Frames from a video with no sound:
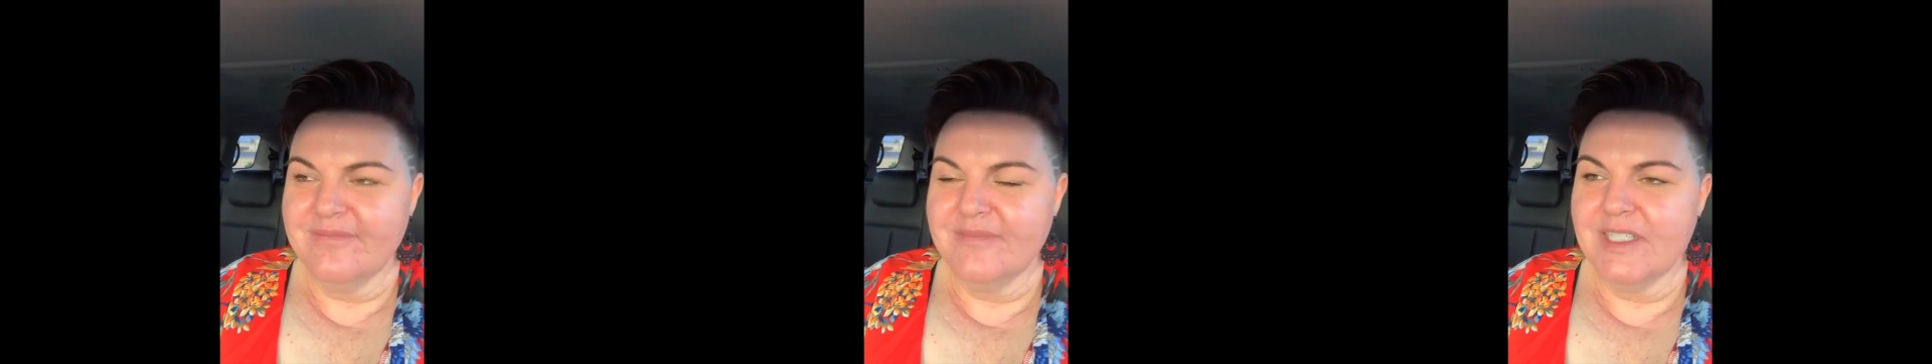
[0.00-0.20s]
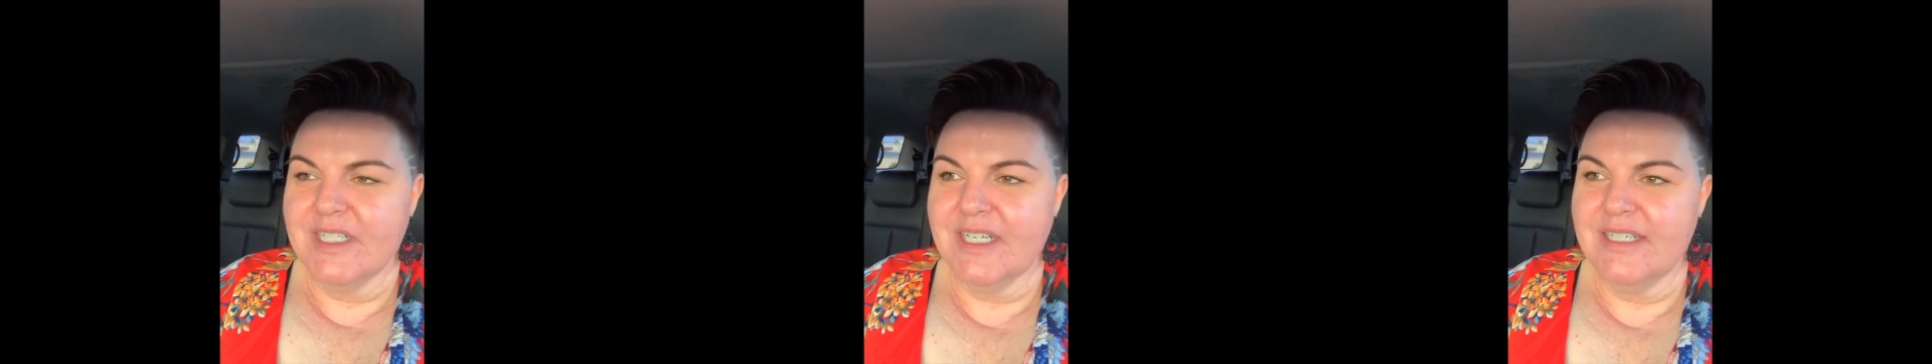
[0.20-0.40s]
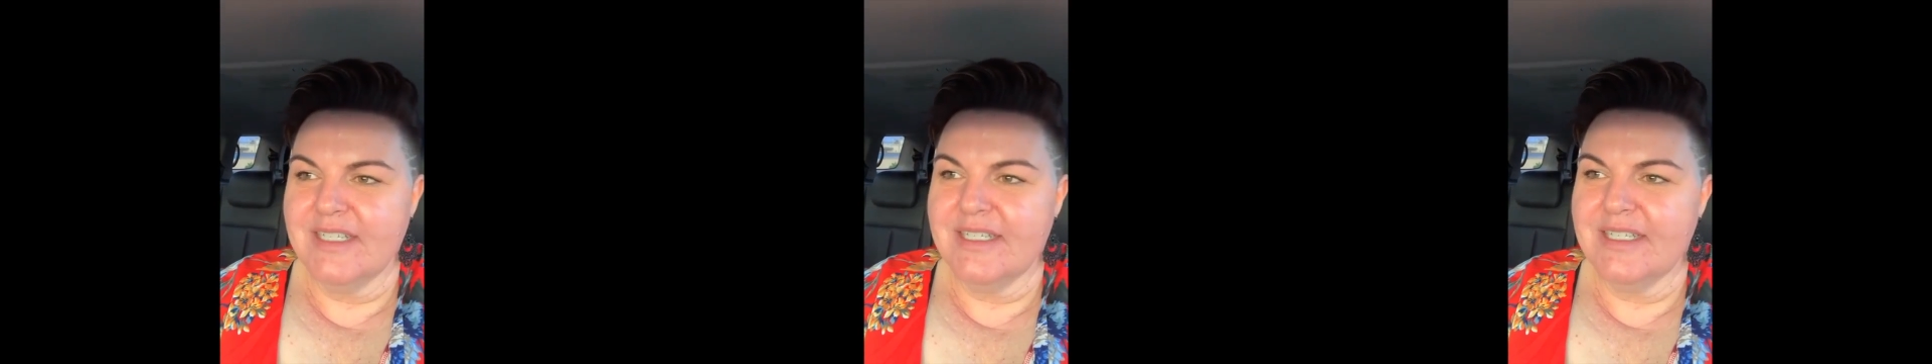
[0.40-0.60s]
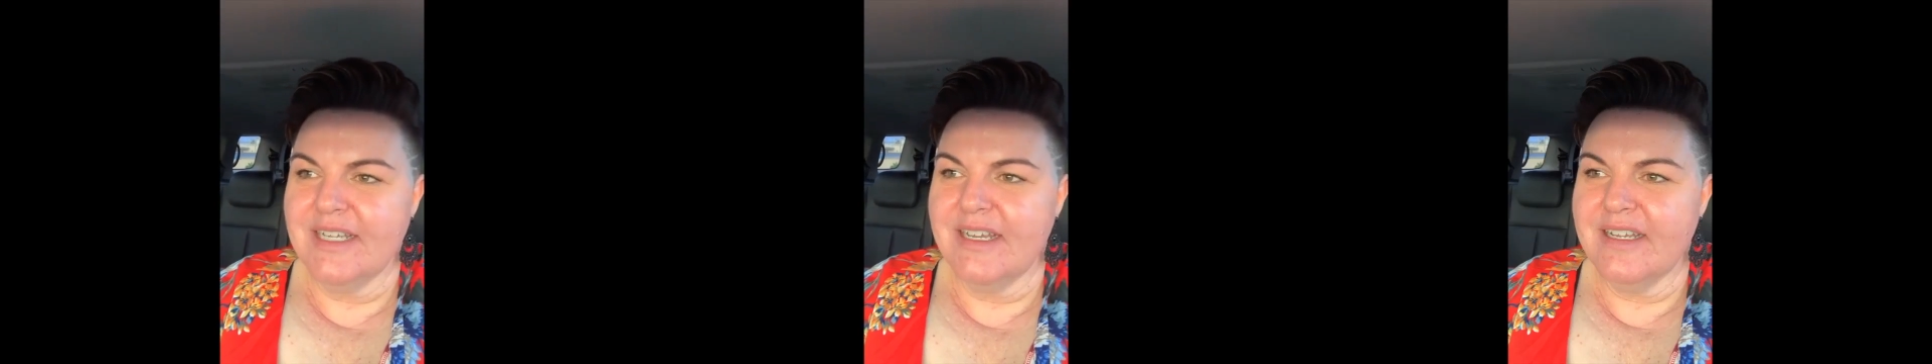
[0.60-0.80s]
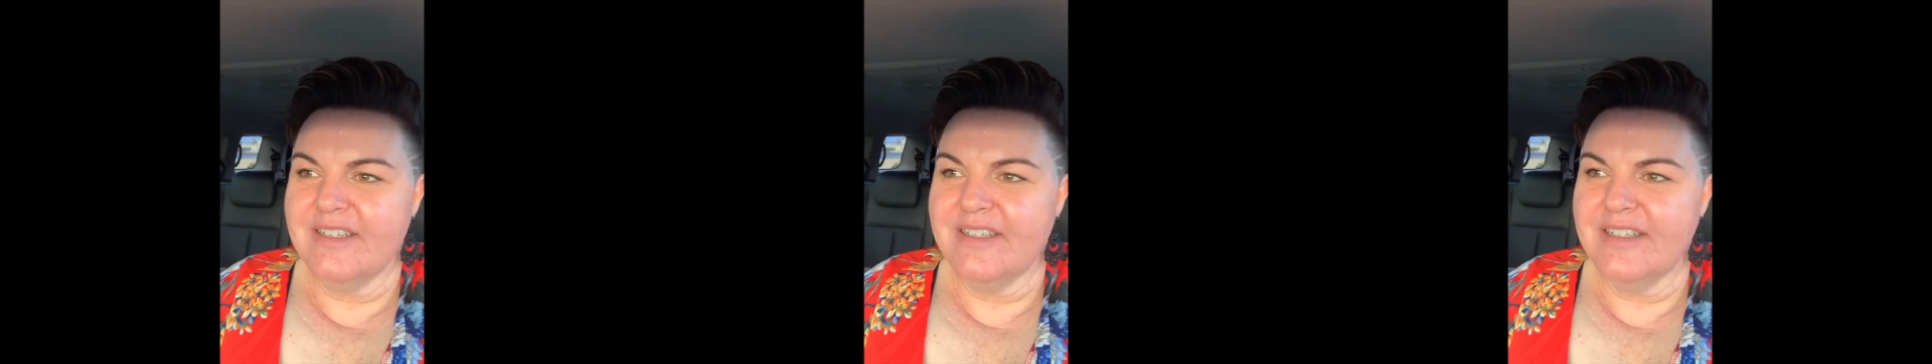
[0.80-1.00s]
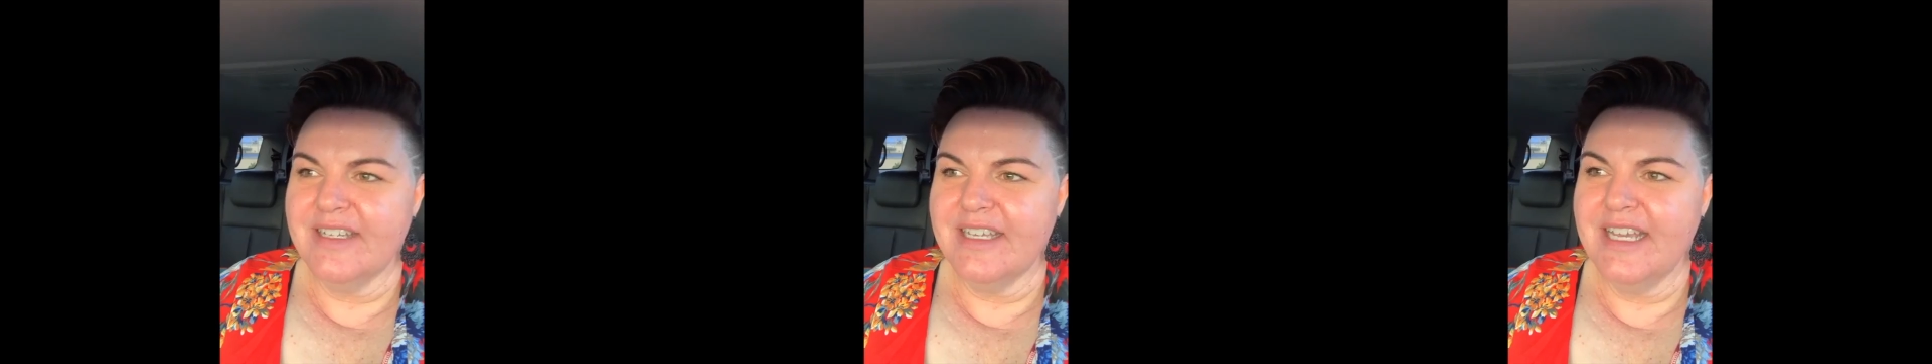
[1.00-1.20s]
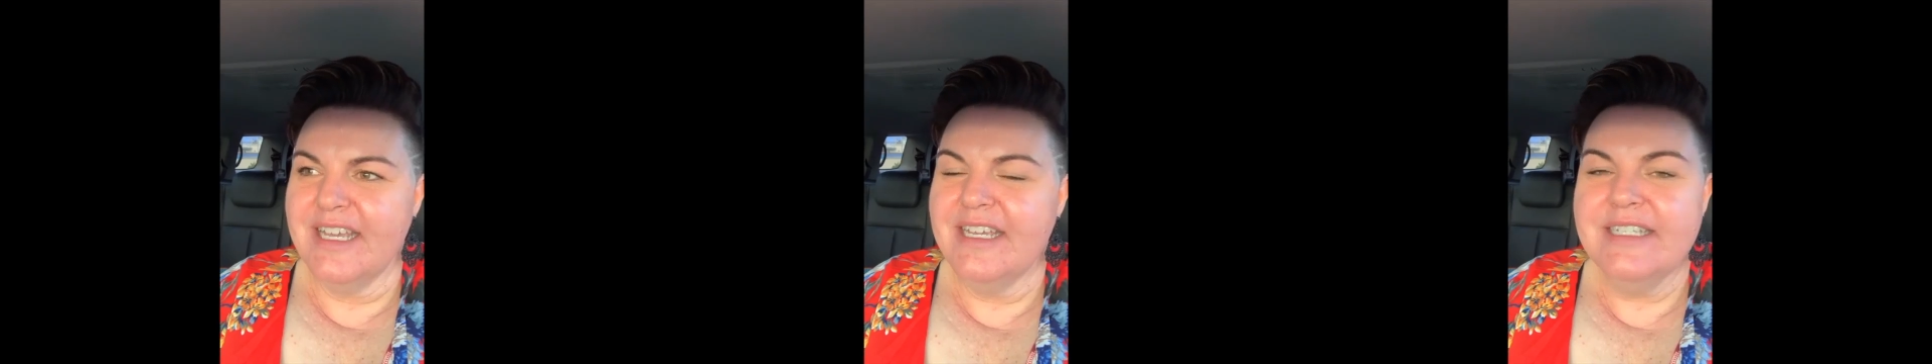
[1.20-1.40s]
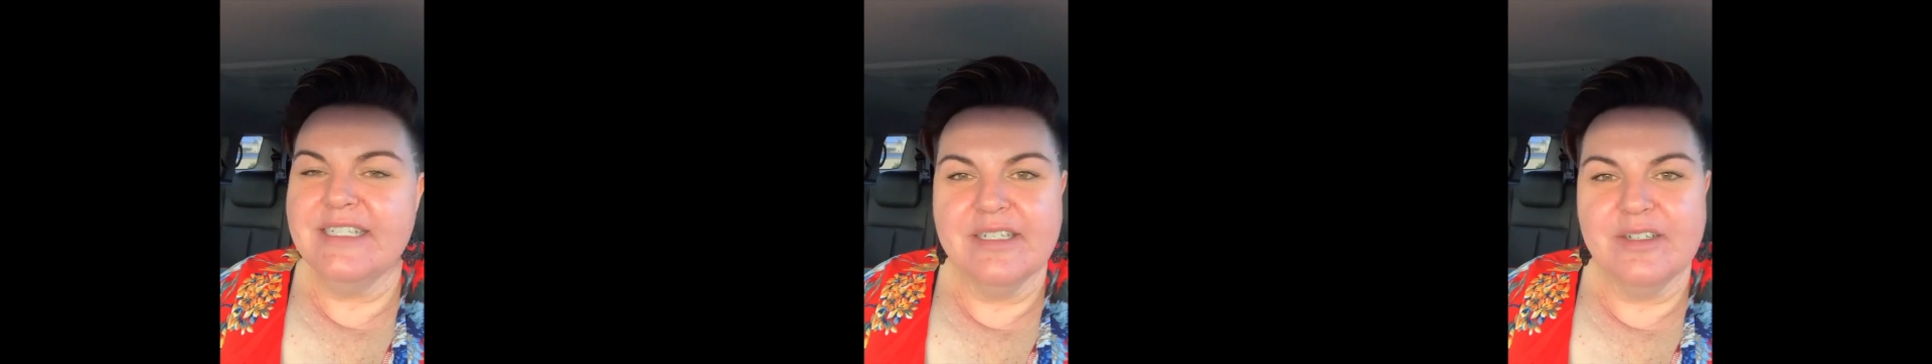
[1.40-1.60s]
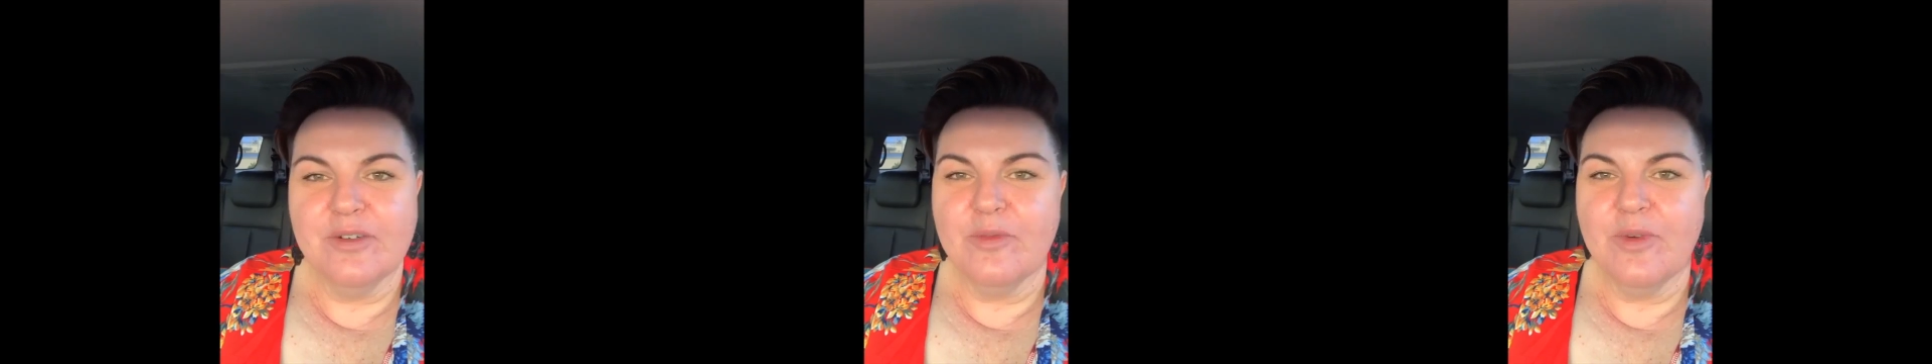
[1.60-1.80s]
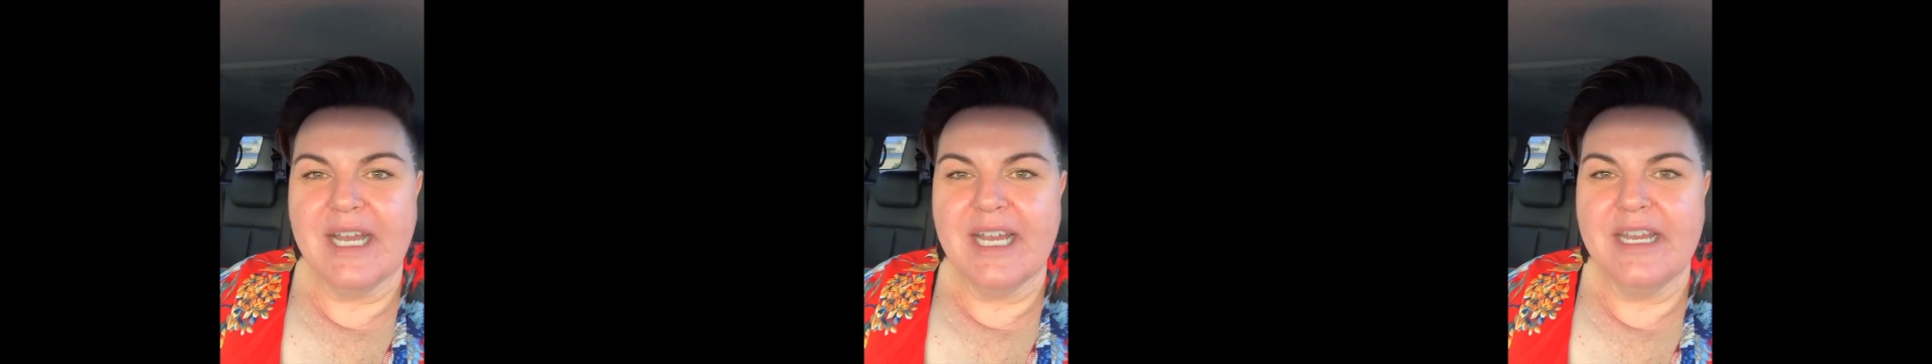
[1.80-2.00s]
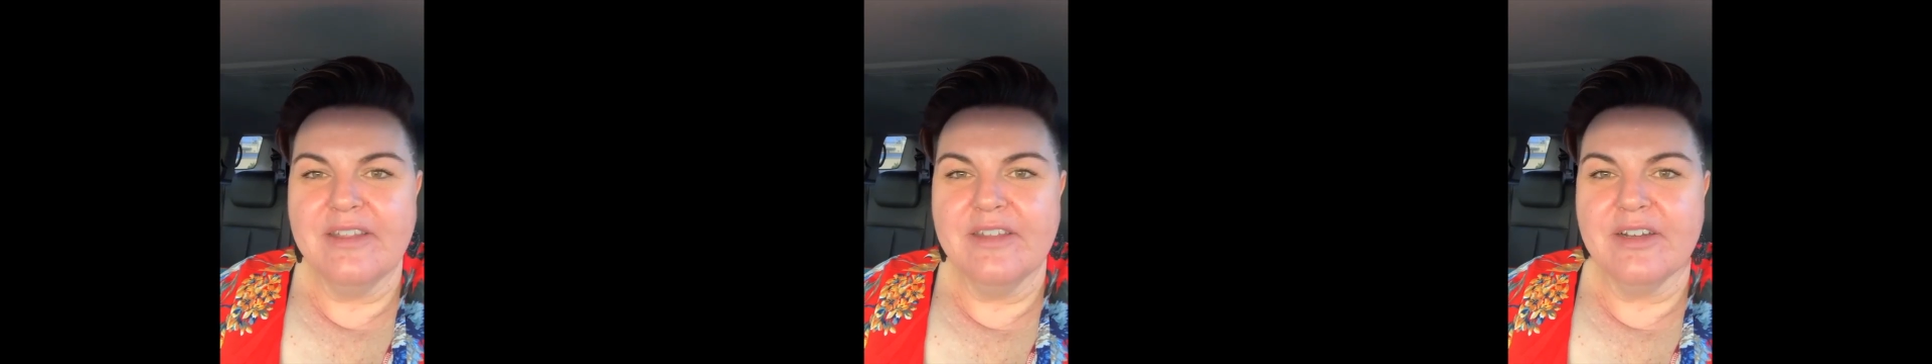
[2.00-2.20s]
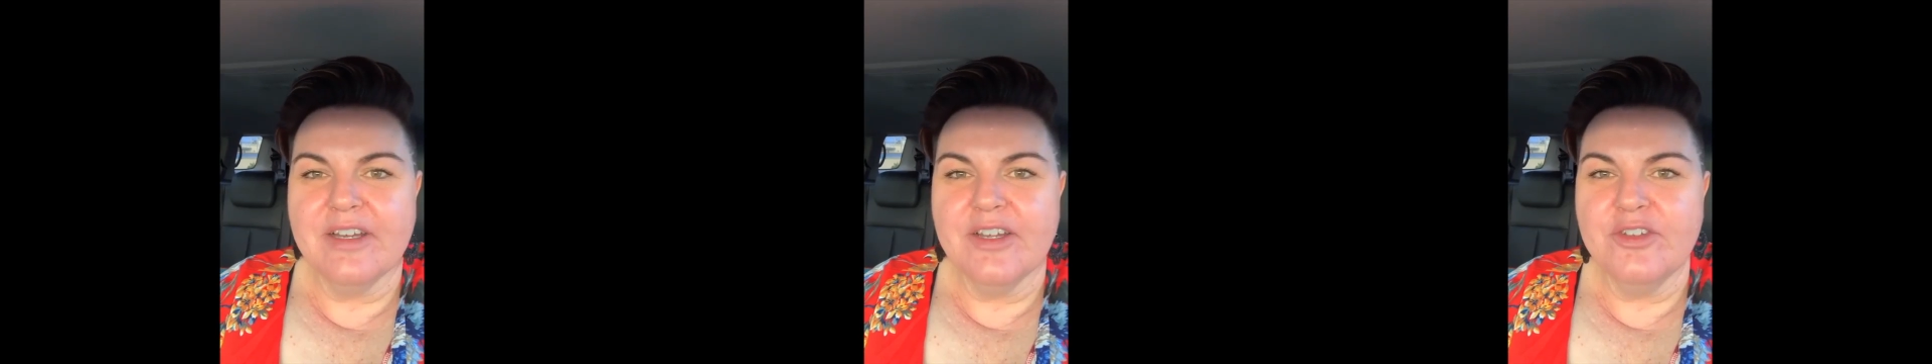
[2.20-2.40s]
I started to eat in a way that I